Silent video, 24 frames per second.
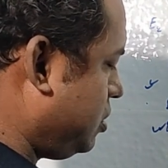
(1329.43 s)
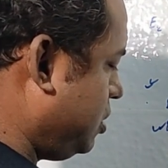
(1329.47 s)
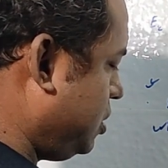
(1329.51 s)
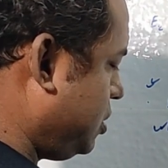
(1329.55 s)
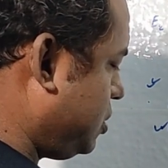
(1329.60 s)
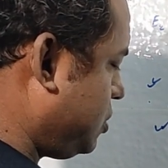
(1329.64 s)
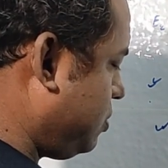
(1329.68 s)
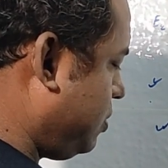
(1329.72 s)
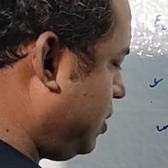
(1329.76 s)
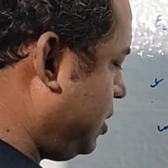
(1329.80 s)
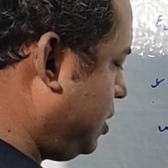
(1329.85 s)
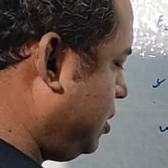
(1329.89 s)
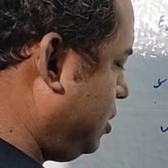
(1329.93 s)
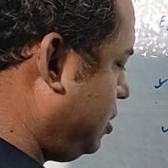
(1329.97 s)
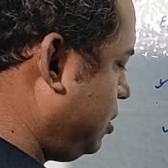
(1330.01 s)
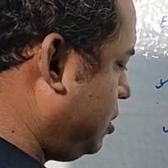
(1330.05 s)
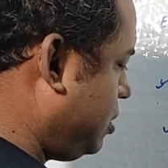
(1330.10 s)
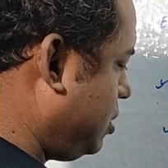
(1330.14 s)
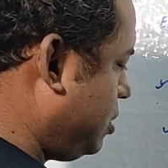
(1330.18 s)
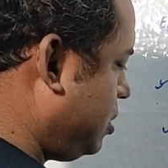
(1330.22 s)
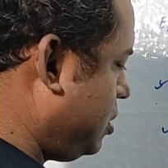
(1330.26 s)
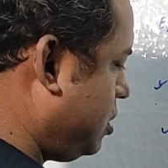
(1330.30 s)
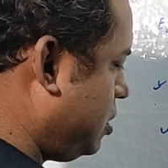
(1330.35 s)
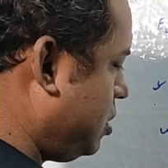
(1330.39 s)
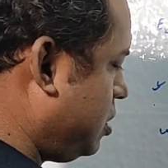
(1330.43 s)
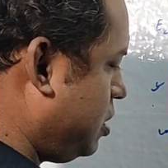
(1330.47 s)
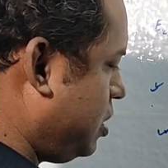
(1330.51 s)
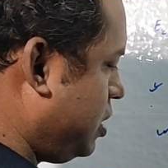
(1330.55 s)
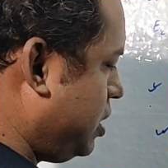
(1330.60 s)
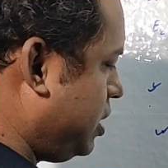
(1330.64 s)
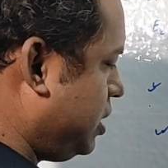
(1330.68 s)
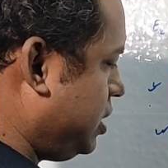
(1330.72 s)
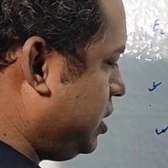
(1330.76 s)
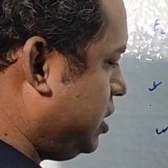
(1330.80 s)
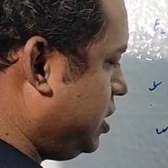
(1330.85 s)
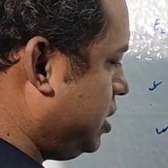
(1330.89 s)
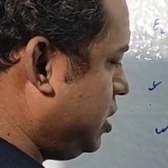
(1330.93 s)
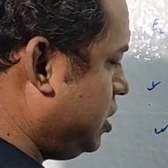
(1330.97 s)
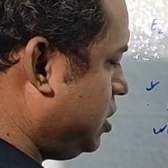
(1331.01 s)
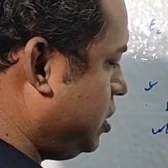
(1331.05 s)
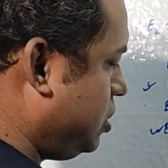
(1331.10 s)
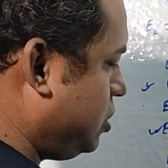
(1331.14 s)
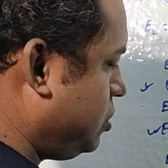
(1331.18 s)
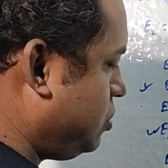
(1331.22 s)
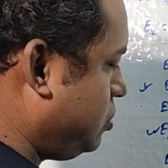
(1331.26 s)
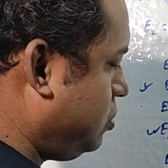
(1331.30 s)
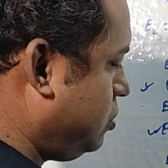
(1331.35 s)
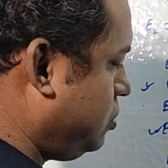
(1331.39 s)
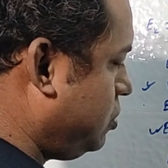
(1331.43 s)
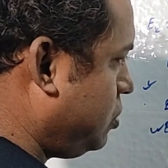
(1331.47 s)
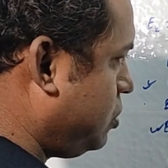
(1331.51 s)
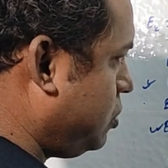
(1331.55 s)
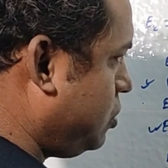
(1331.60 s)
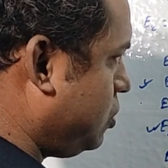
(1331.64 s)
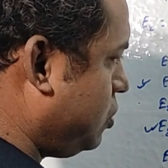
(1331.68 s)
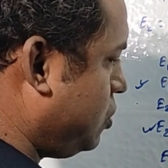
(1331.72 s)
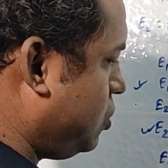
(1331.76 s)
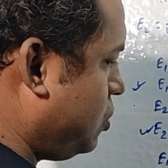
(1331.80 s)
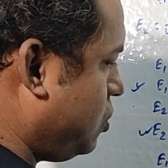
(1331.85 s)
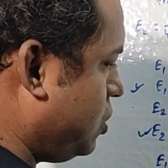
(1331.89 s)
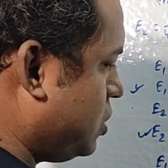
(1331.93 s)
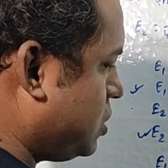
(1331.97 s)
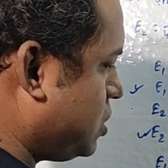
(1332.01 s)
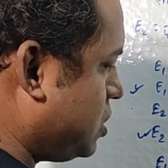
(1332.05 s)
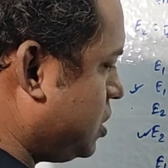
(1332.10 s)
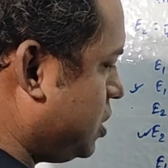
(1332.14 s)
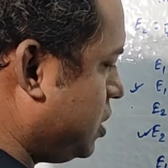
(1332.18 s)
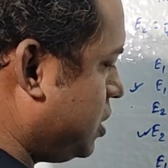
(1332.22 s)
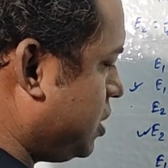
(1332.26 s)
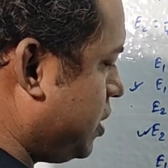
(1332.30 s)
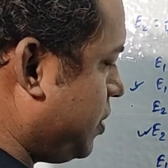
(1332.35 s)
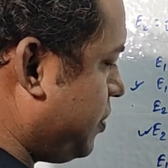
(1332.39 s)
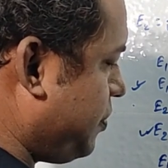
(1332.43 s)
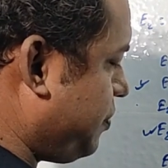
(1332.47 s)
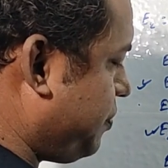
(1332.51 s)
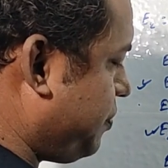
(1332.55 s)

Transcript: this one, into cos theta.